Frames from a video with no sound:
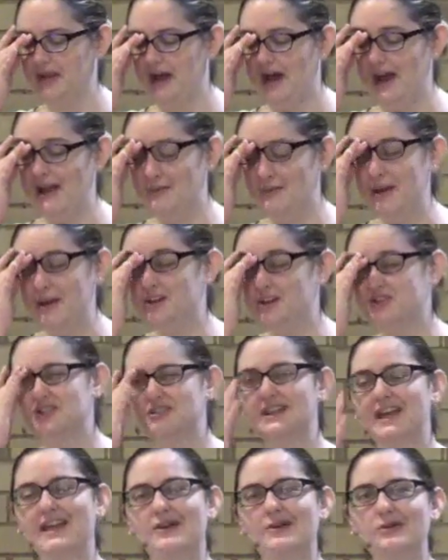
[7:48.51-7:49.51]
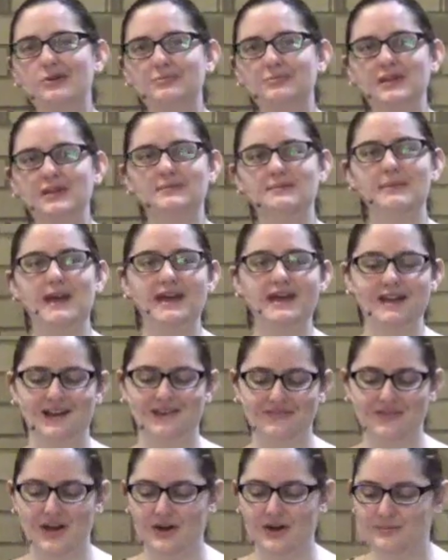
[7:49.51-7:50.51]
I imagine Naomi may
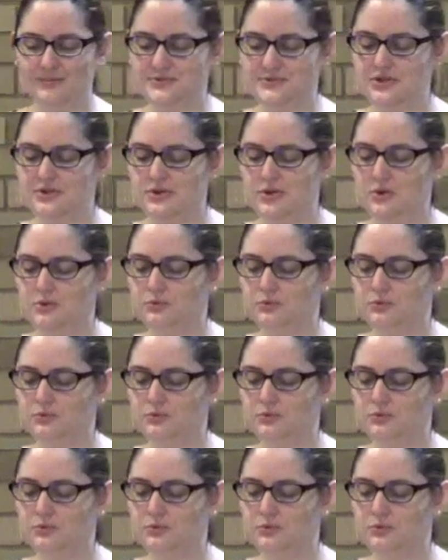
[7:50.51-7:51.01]
have helped